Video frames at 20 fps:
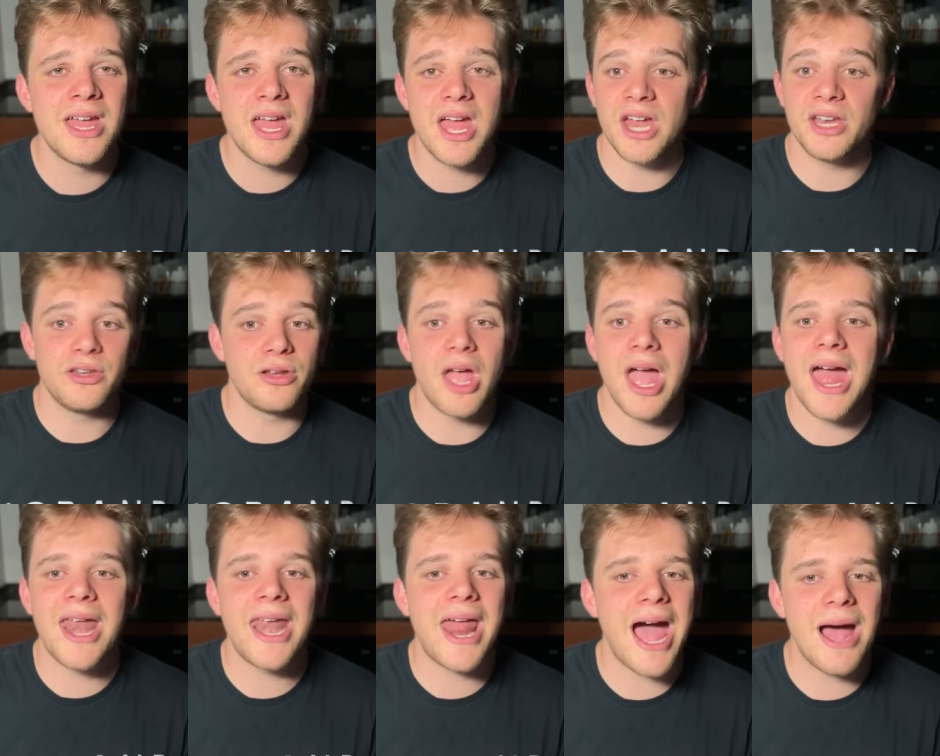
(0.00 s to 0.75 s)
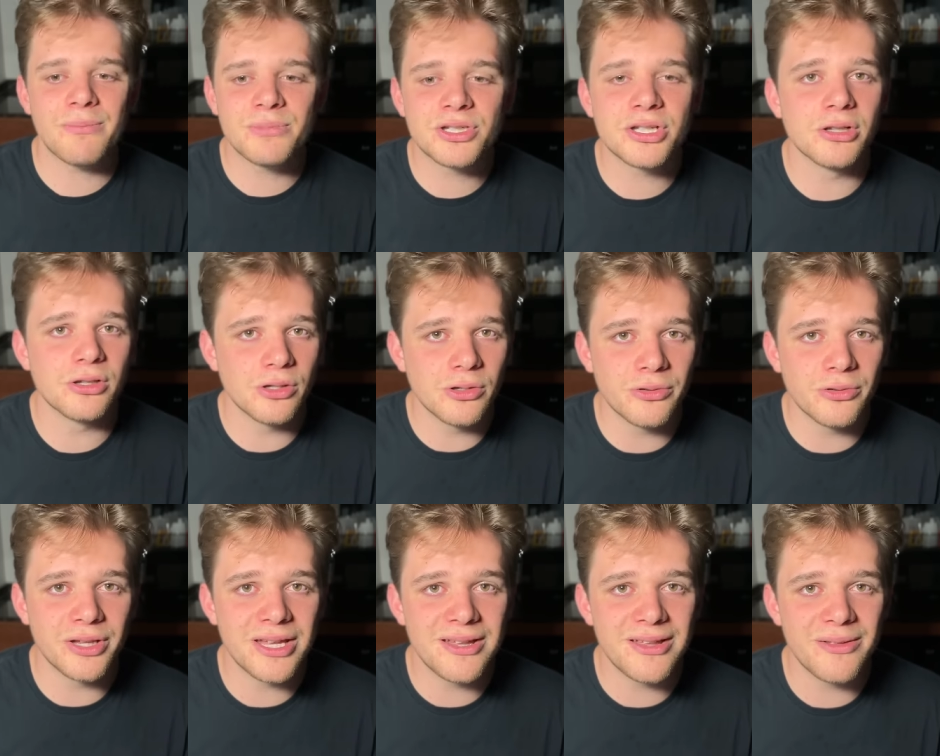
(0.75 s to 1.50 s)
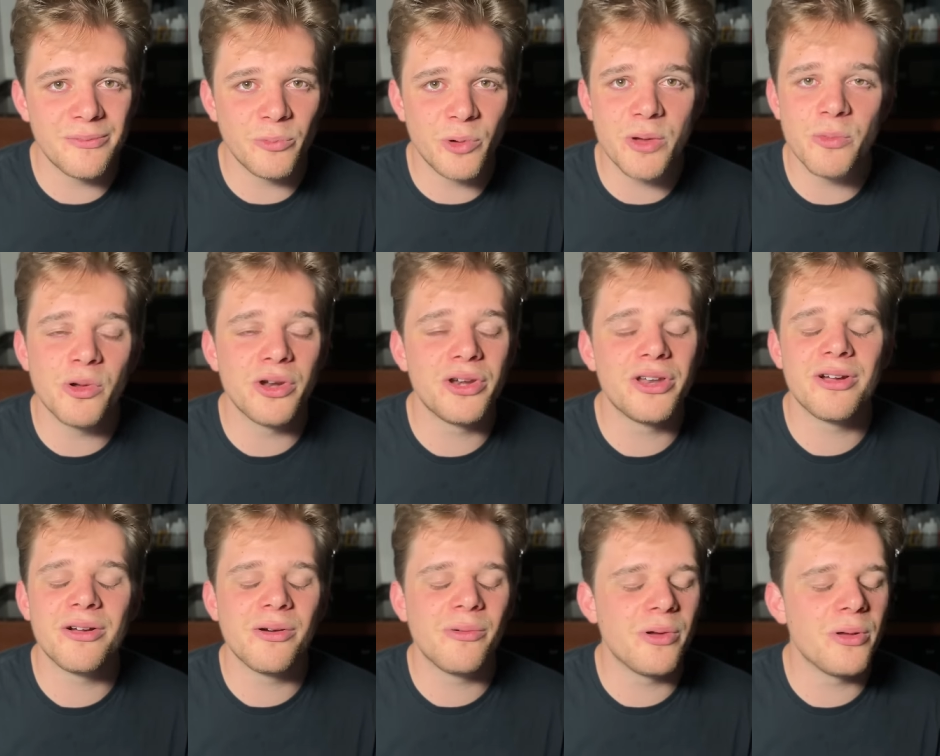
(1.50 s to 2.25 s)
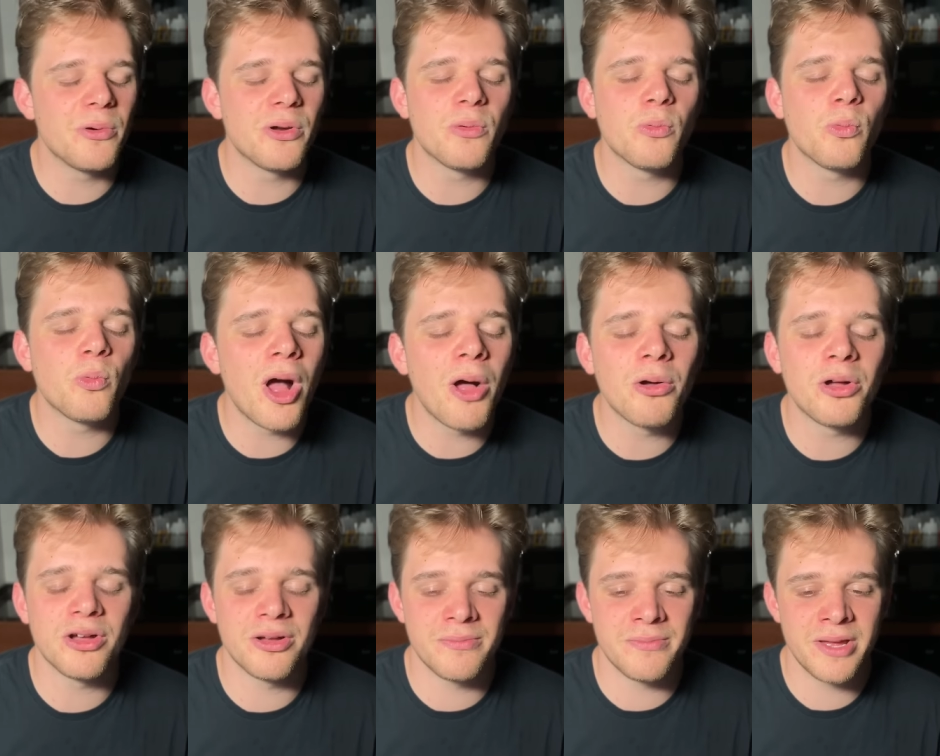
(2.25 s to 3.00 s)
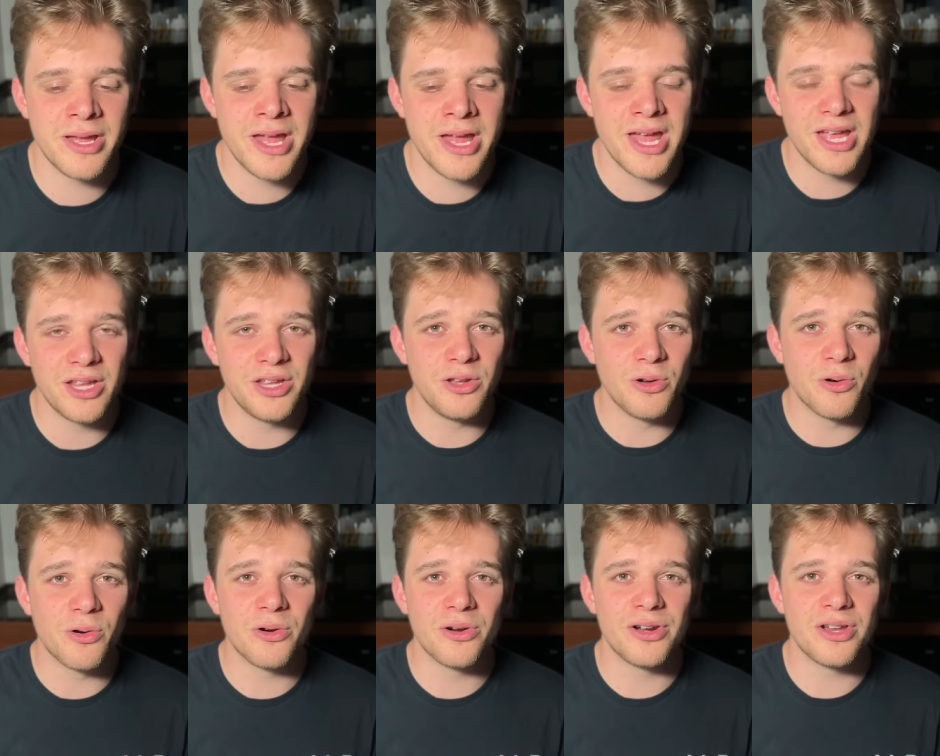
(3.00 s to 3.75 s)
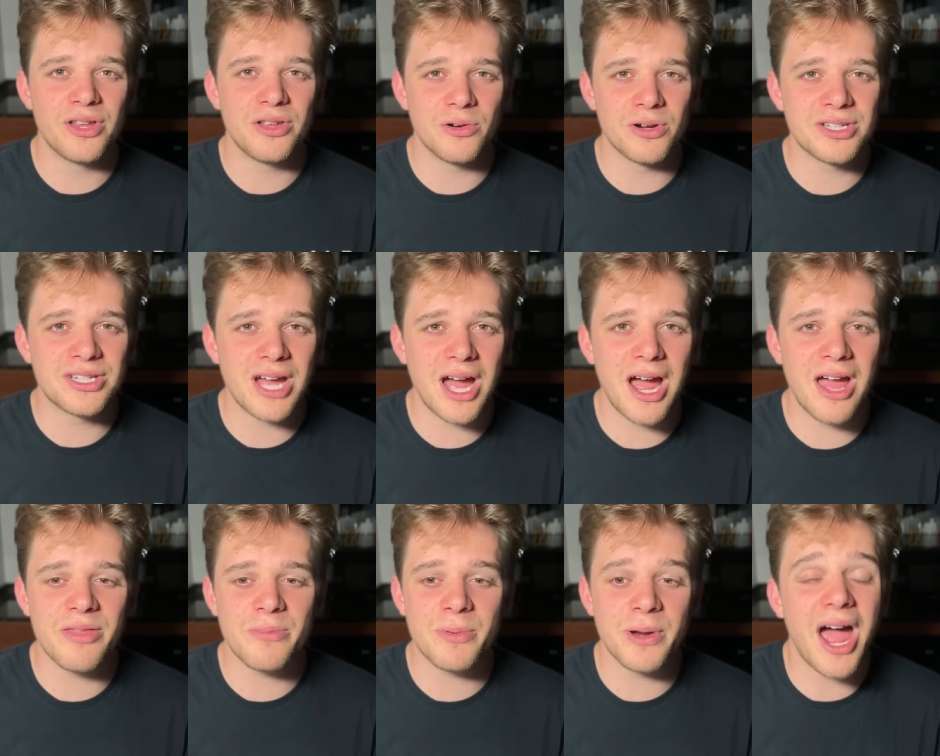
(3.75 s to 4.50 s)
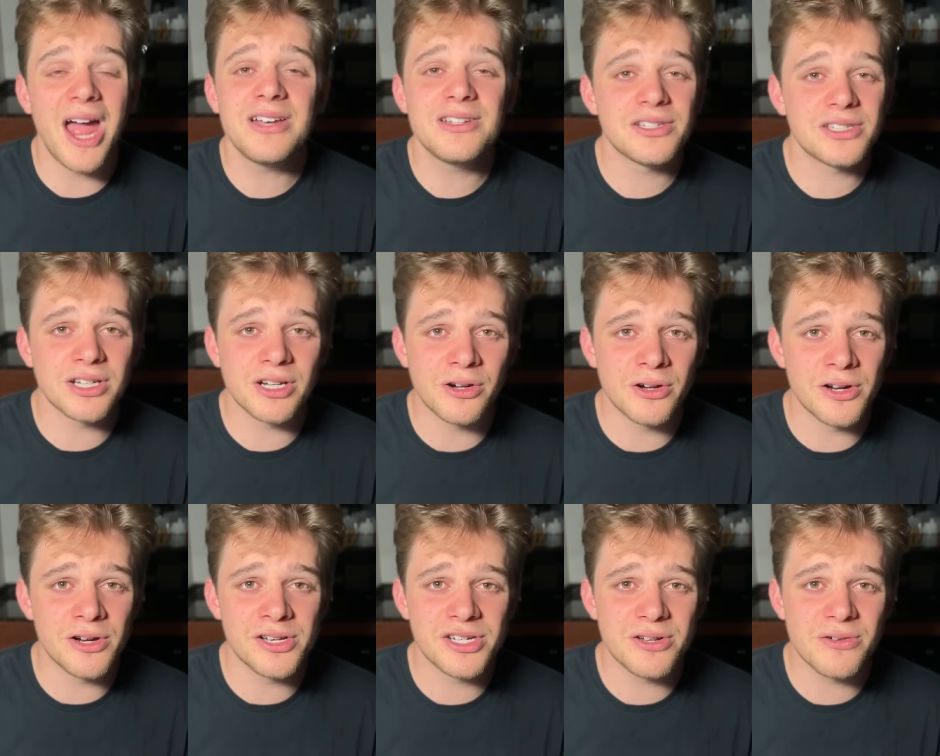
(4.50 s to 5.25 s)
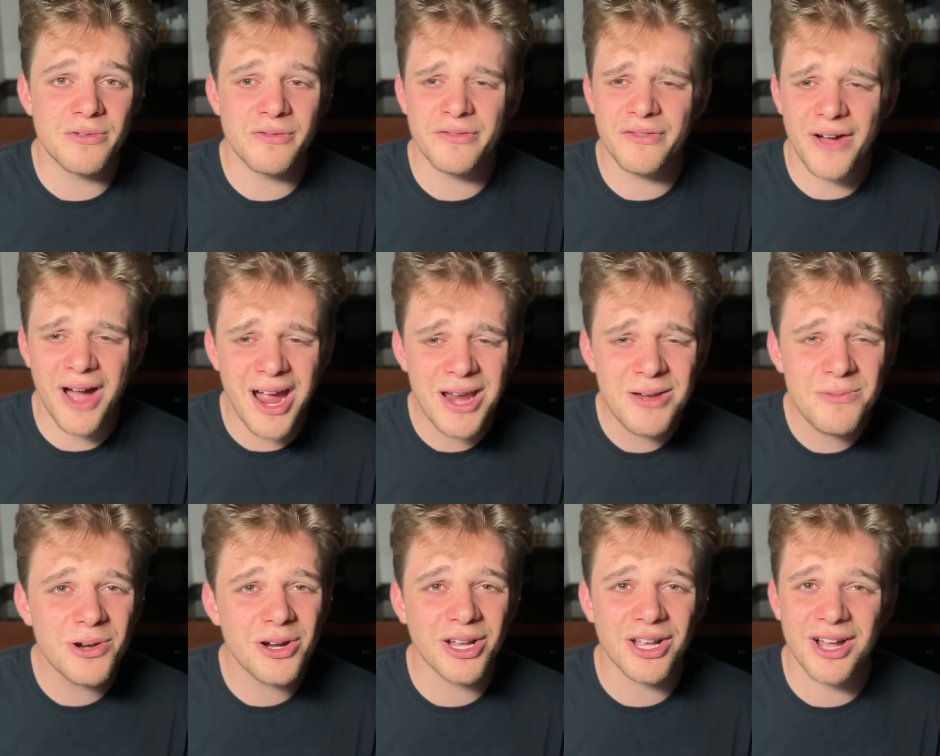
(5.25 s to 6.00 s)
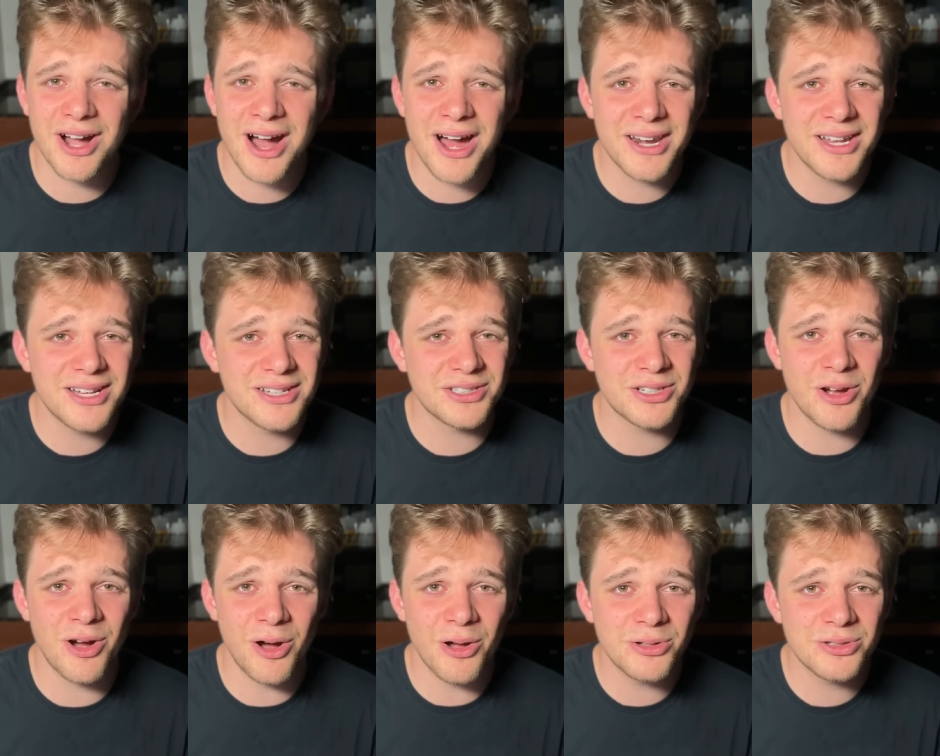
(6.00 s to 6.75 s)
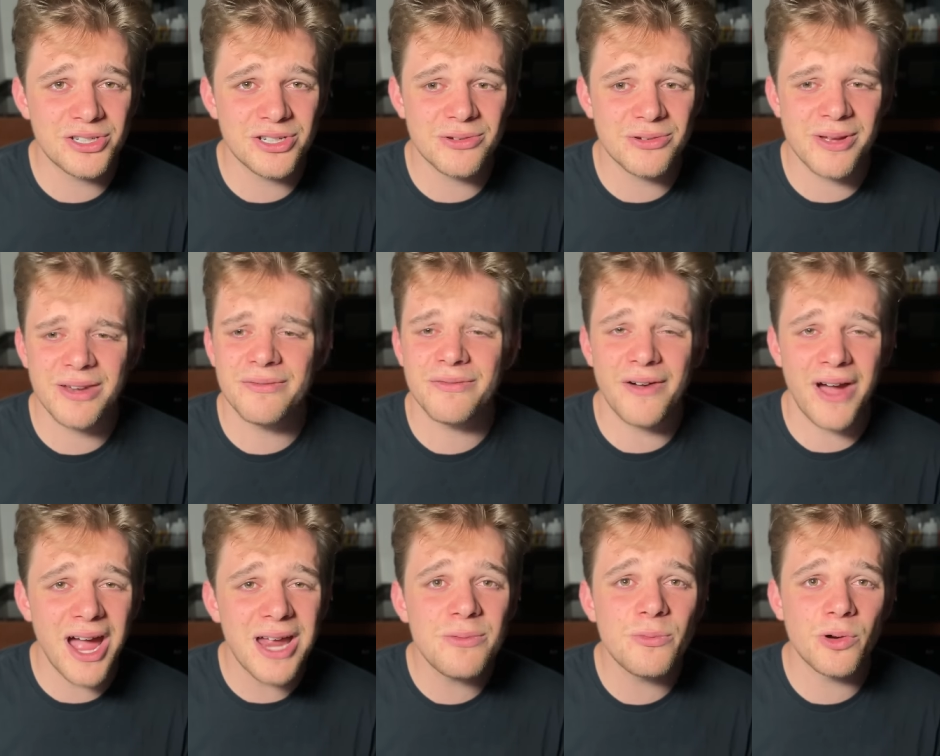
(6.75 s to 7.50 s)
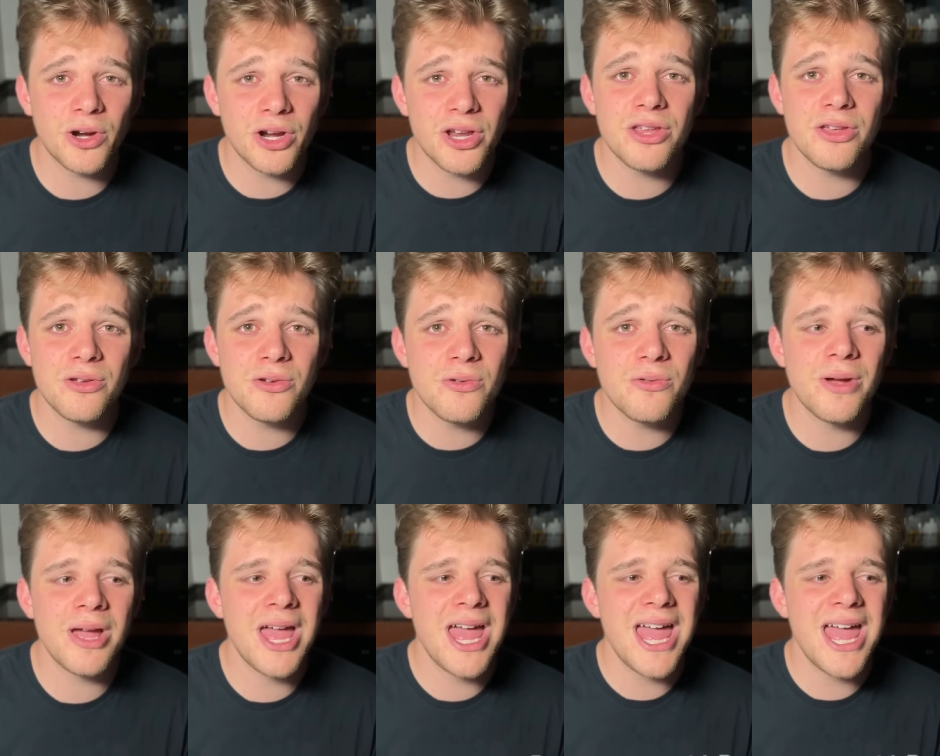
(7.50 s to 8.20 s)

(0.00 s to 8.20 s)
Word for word: and and absolutely, we would we would welcome your, your tithe. But I just encourage you, find where God has called you and find where you